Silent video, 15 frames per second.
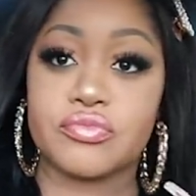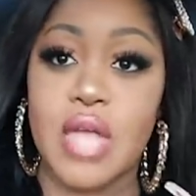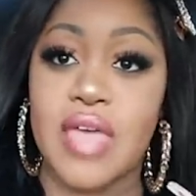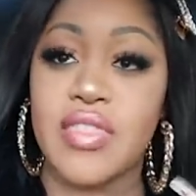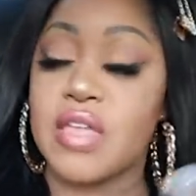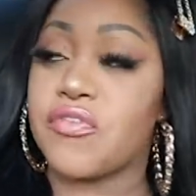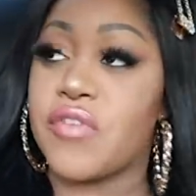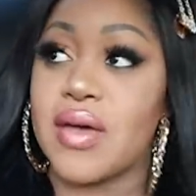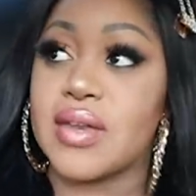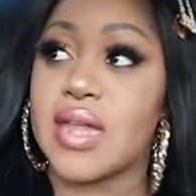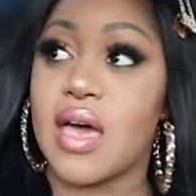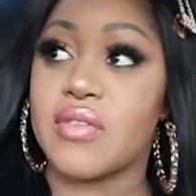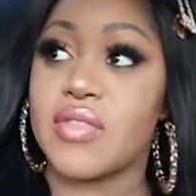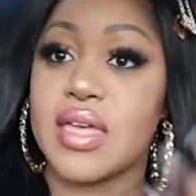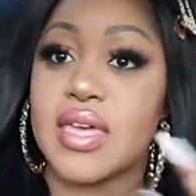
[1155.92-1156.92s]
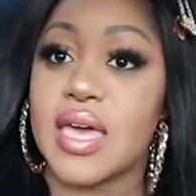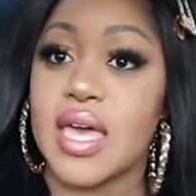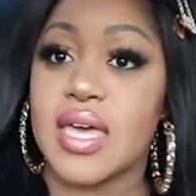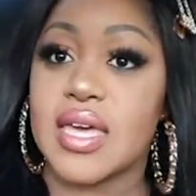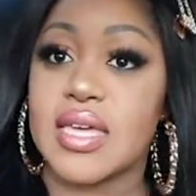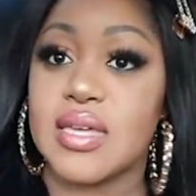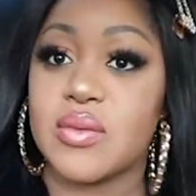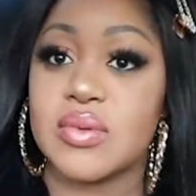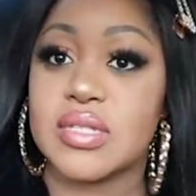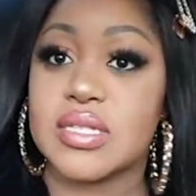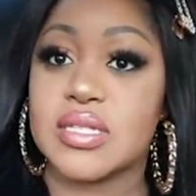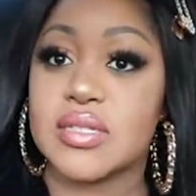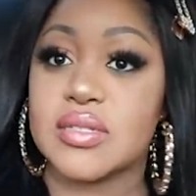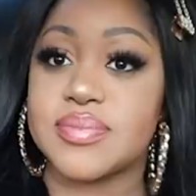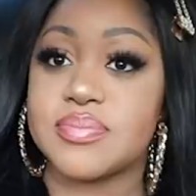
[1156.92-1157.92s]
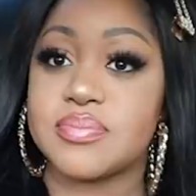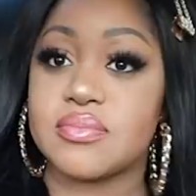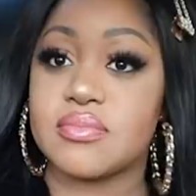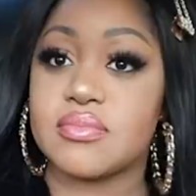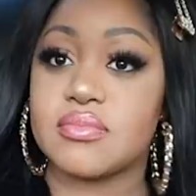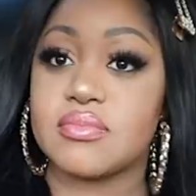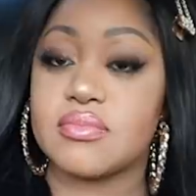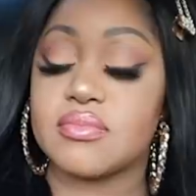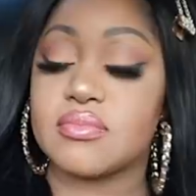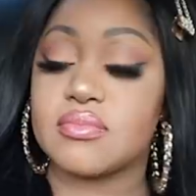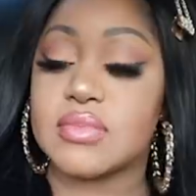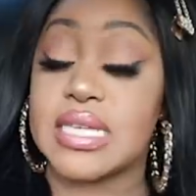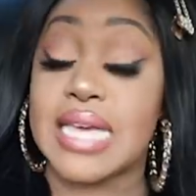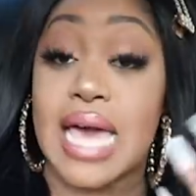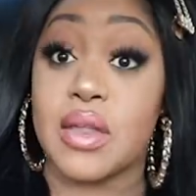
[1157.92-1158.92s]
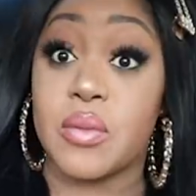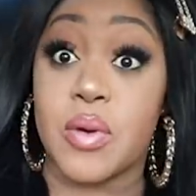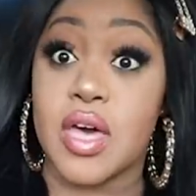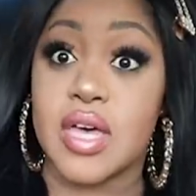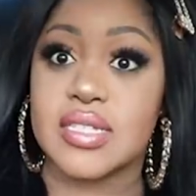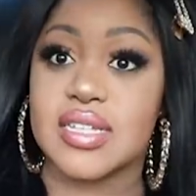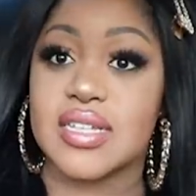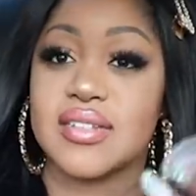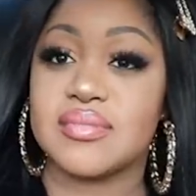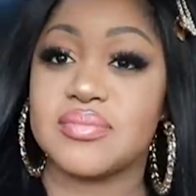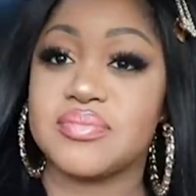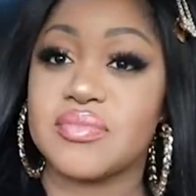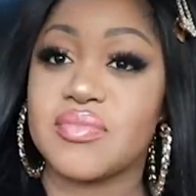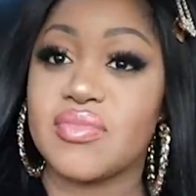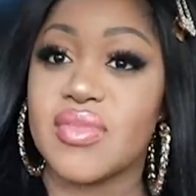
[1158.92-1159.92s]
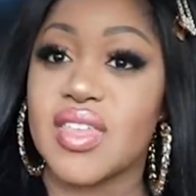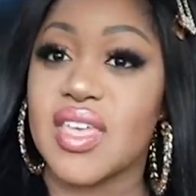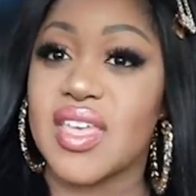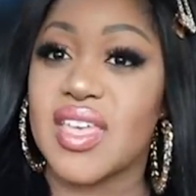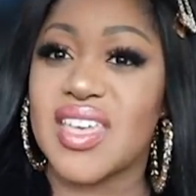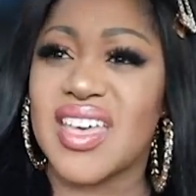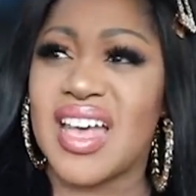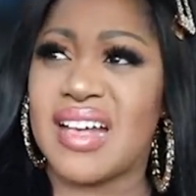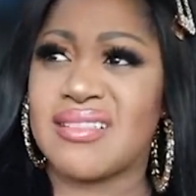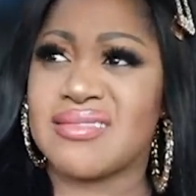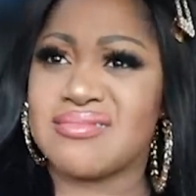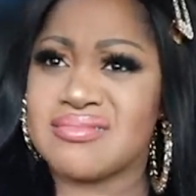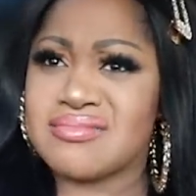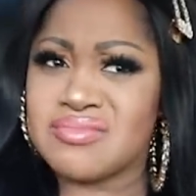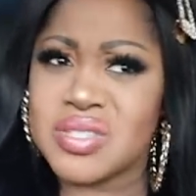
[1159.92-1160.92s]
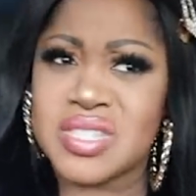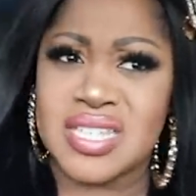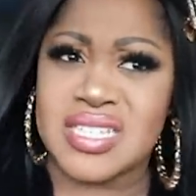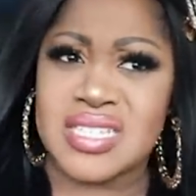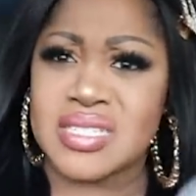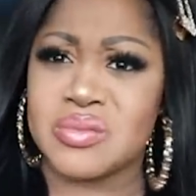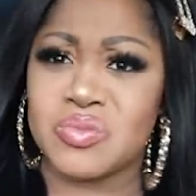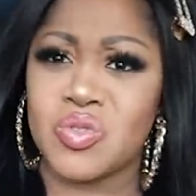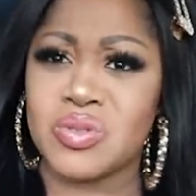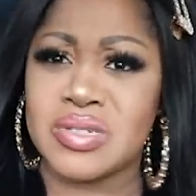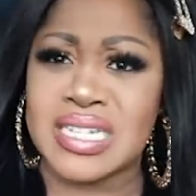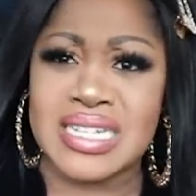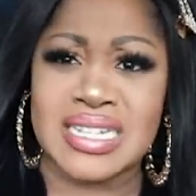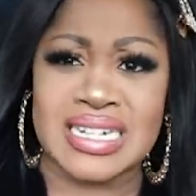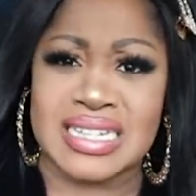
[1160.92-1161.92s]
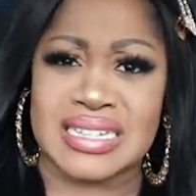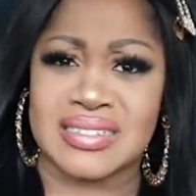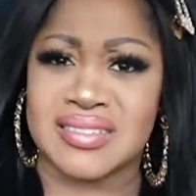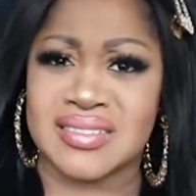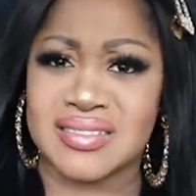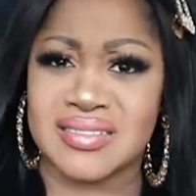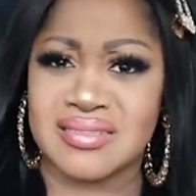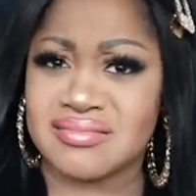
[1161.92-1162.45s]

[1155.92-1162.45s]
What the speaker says: I then found out that, yeah, he had a person with his small dingling.